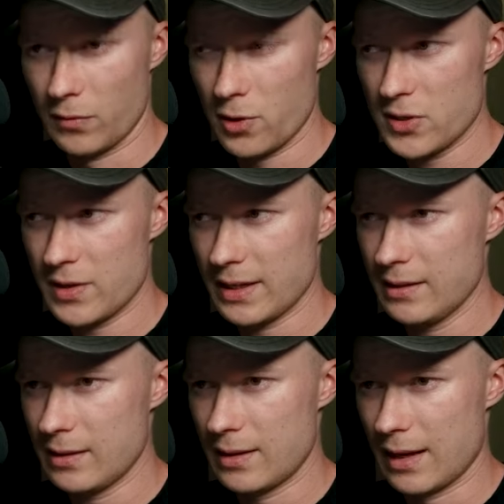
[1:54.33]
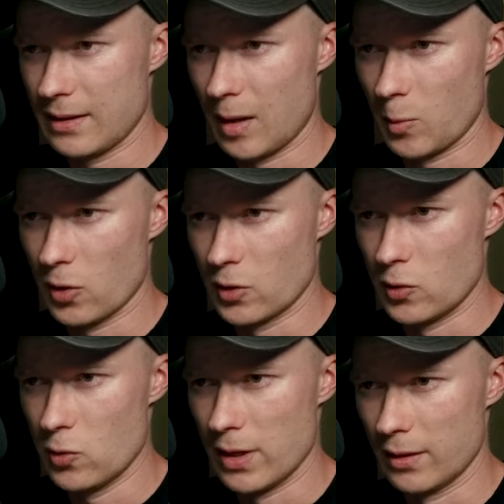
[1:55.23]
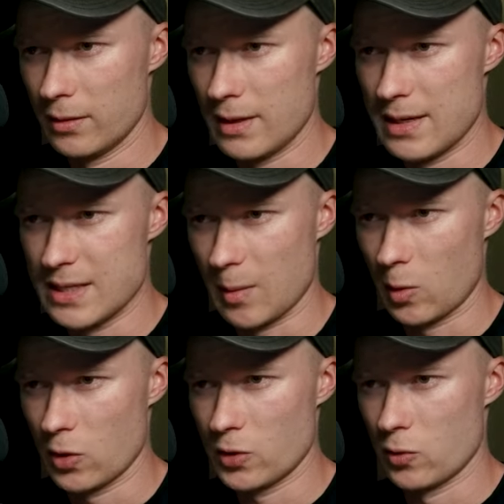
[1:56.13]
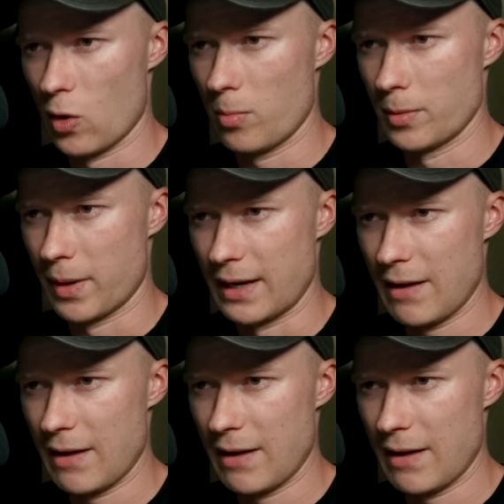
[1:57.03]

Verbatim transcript: the first thing that I'm going to do here is I'm going to open my